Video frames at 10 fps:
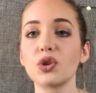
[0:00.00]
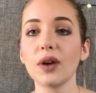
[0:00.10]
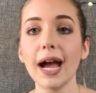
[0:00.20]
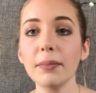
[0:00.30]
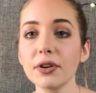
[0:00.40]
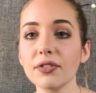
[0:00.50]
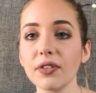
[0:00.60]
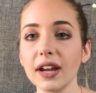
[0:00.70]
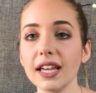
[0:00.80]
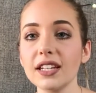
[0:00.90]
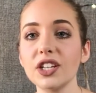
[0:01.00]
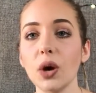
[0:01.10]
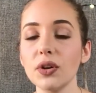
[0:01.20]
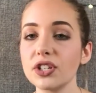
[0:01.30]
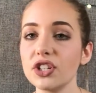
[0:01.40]
just grab your
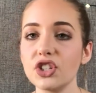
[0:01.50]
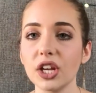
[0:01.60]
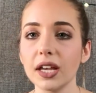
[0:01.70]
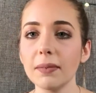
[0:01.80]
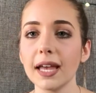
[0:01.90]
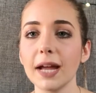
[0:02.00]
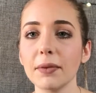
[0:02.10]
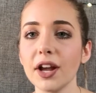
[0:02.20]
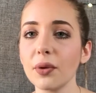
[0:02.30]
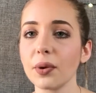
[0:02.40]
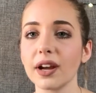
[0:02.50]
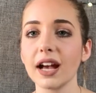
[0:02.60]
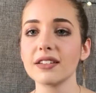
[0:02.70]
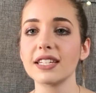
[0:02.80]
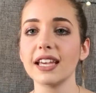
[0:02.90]
friend, go into the gym, hammer out a
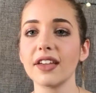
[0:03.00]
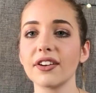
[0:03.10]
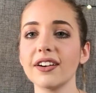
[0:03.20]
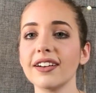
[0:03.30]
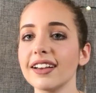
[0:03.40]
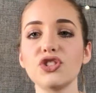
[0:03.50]
workout together.